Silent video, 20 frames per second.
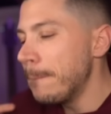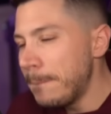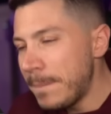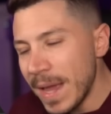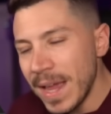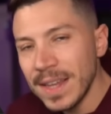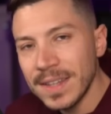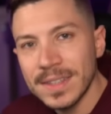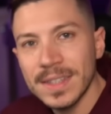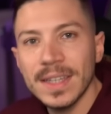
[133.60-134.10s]

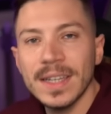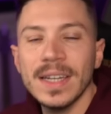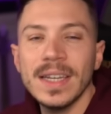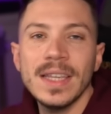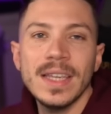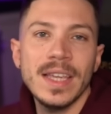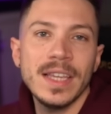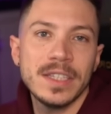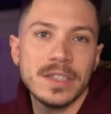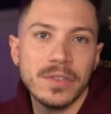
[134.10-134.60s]
Basically
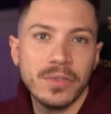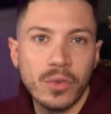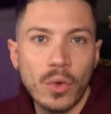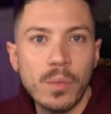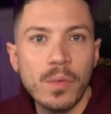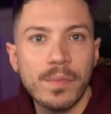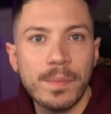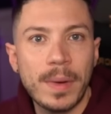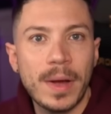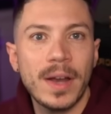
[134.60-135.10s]
is a form
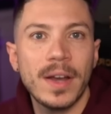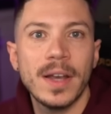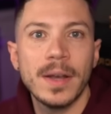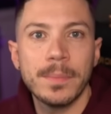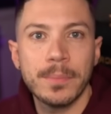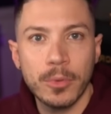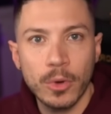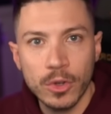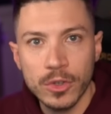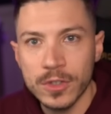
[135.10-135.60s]
of parallel
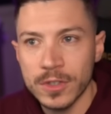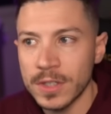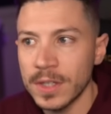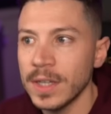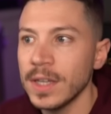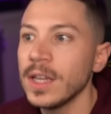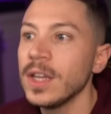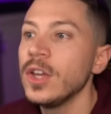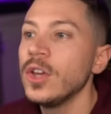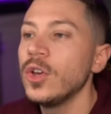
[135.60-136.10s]
processing
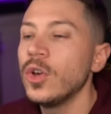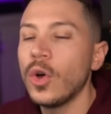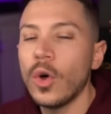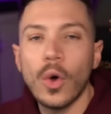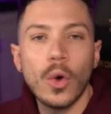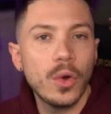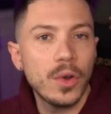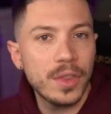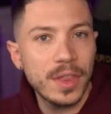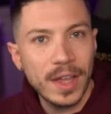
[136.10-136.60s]

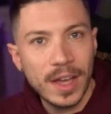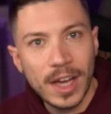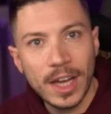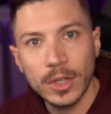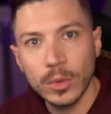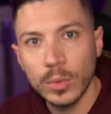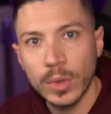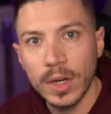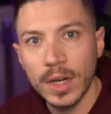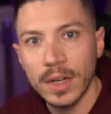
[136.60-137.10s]
on the
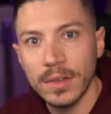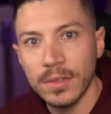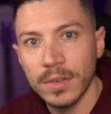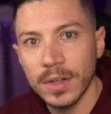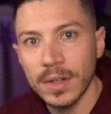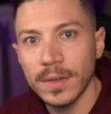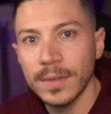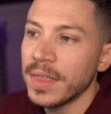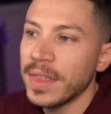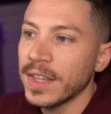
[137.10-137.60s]
hardware level.
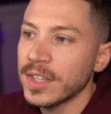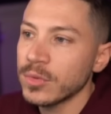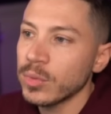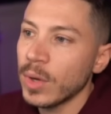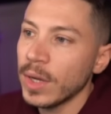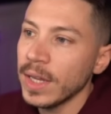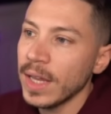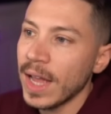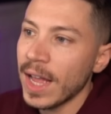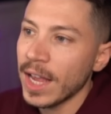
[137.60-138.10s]
That's
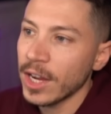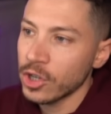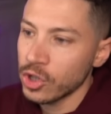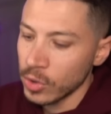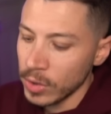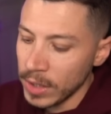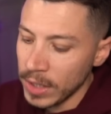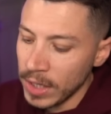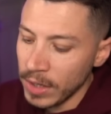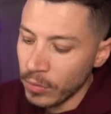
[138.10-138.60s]
why
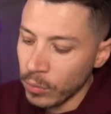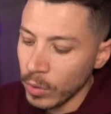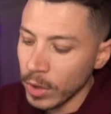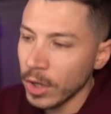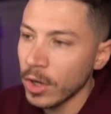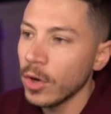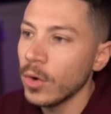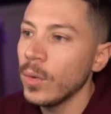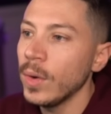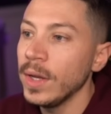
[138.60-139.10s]
actually if we
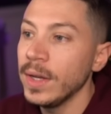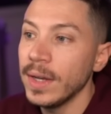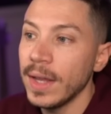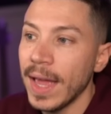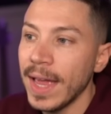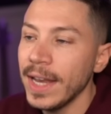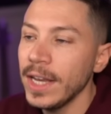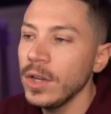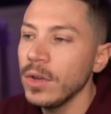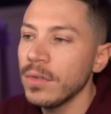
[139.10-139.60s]
go in
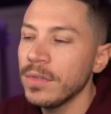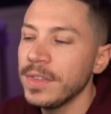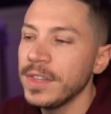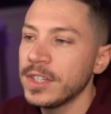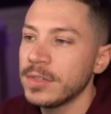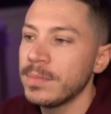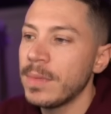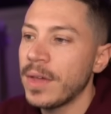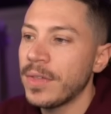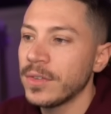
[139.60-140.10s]
any of
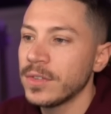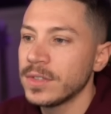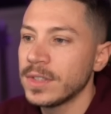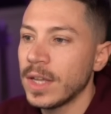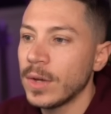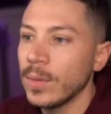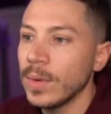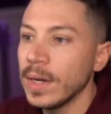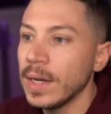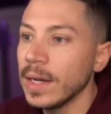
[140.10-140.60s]
these methods
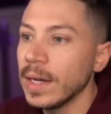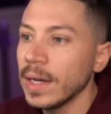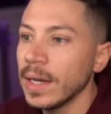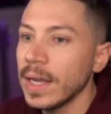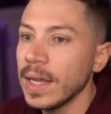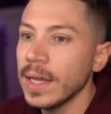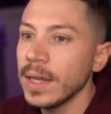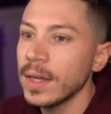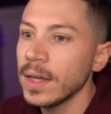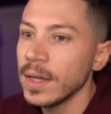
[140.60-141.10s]
now in
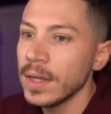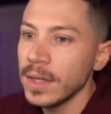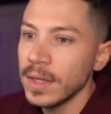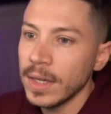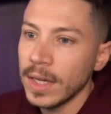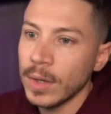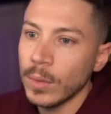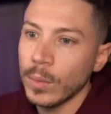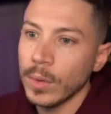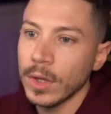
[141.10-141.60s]
LINQ
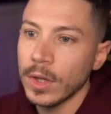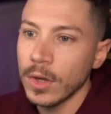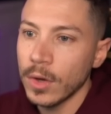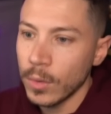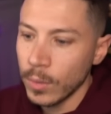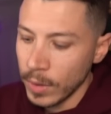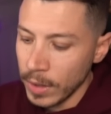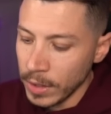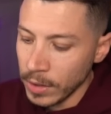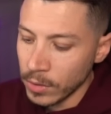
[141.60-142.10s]
and we go
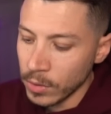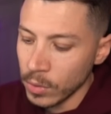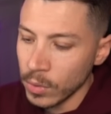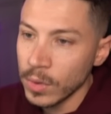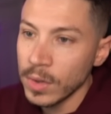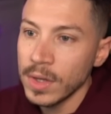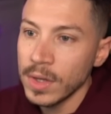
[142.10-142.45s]
into